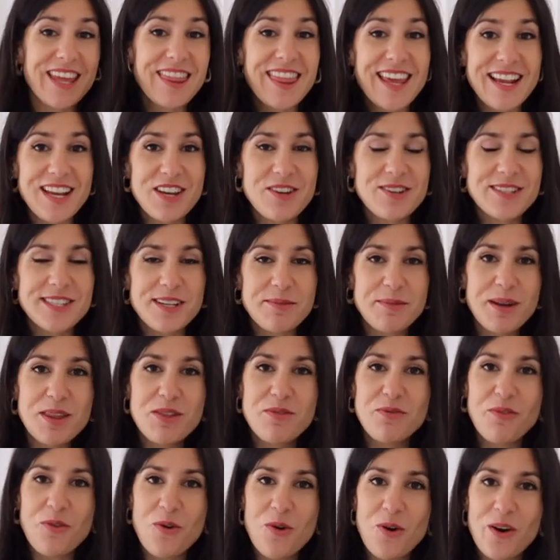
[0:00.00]
yeah, thank you so
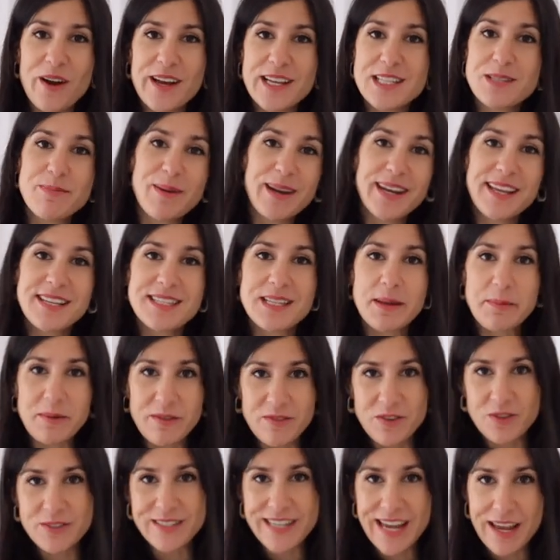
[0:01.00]
much for spending some
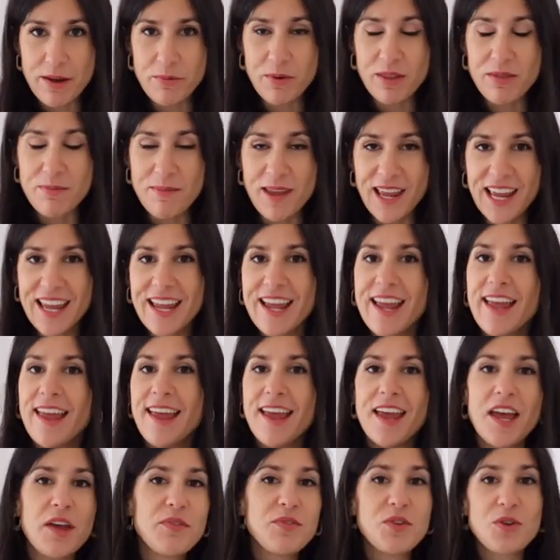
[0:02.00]
of your day with me.
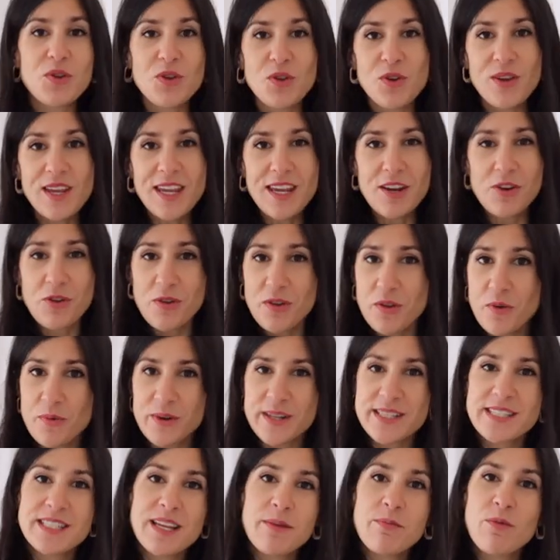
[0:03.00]
If you're new here and you
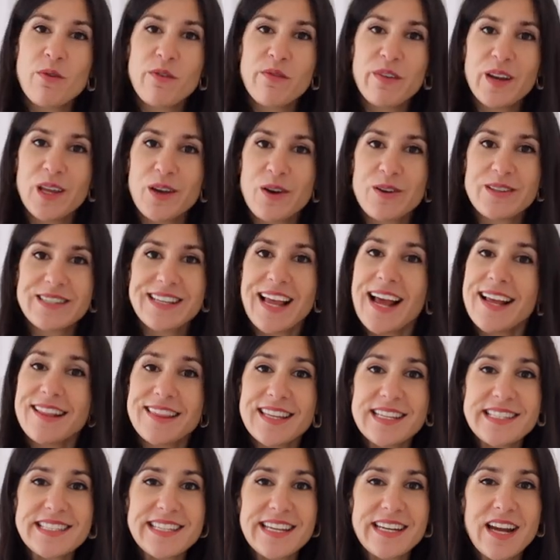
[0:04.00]
want to see more videos like
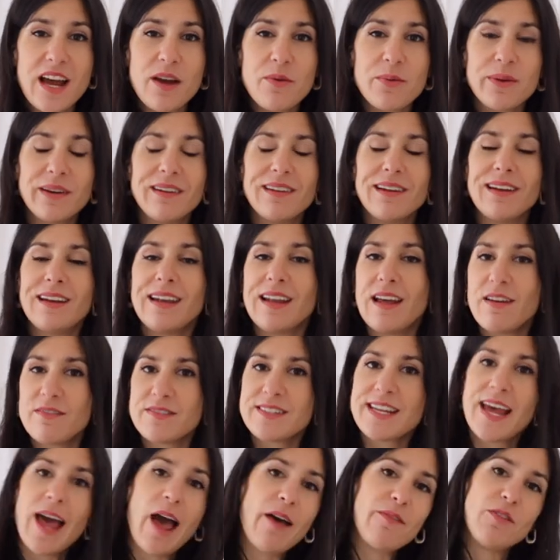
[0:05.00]
this, then I would love
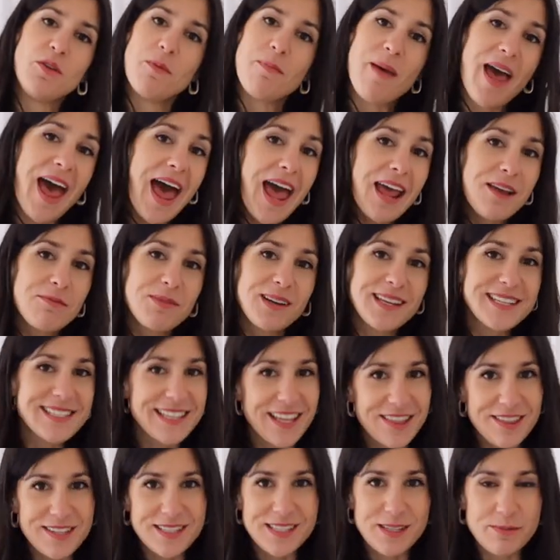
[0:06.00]
to have you back. Please
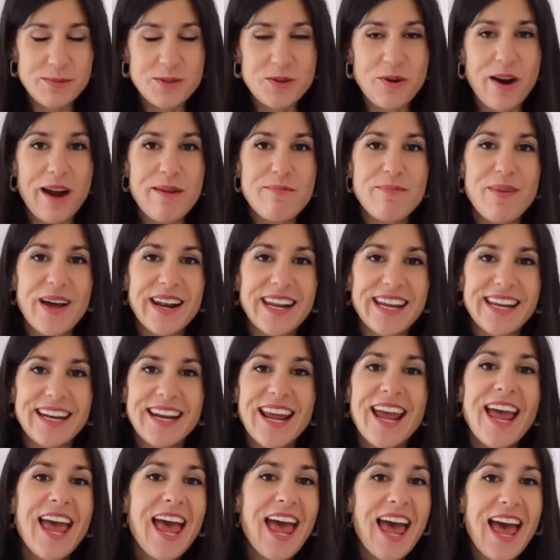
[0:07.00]
hit the subscribe
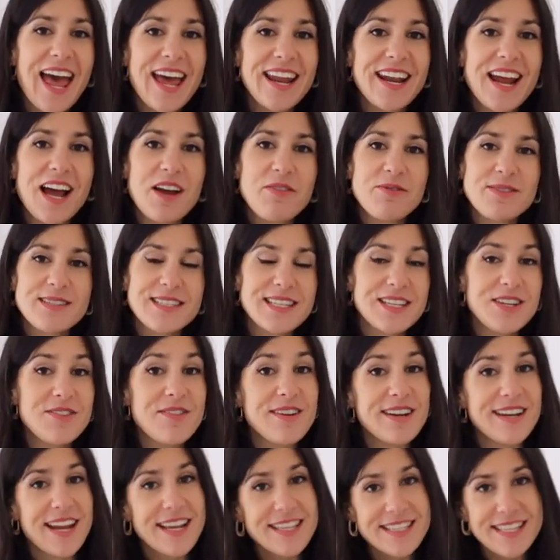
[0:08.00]
button, and I will see
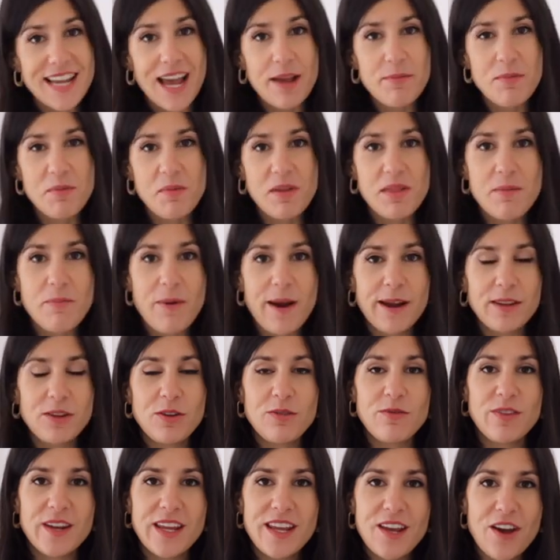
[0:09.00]
you next time with a brand
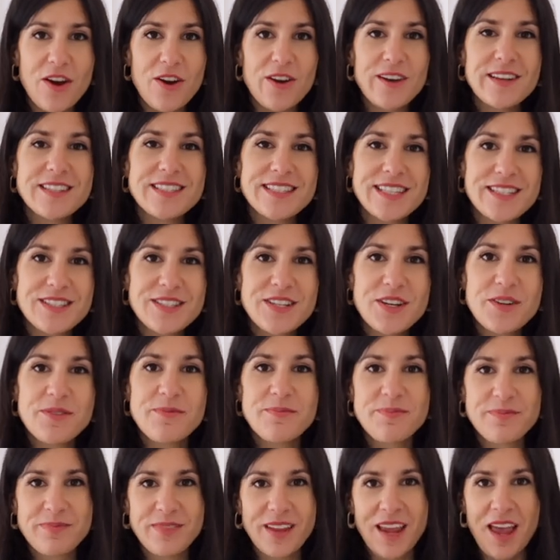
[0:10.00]
new video. See you
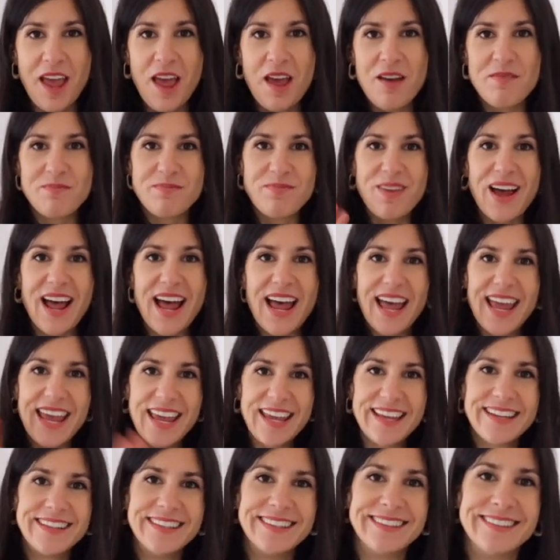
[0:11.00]
soon.
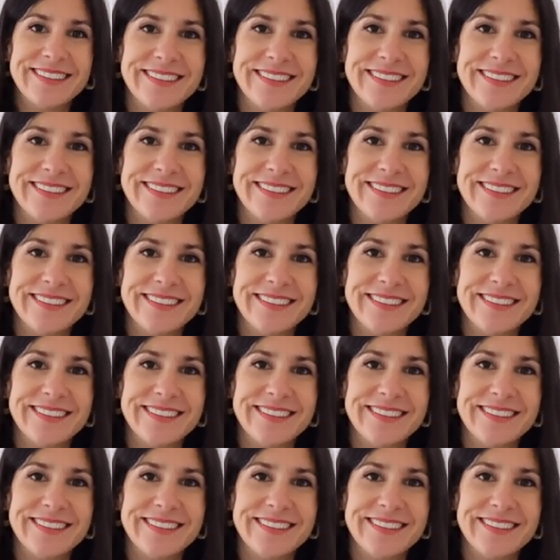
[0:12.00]
Bye.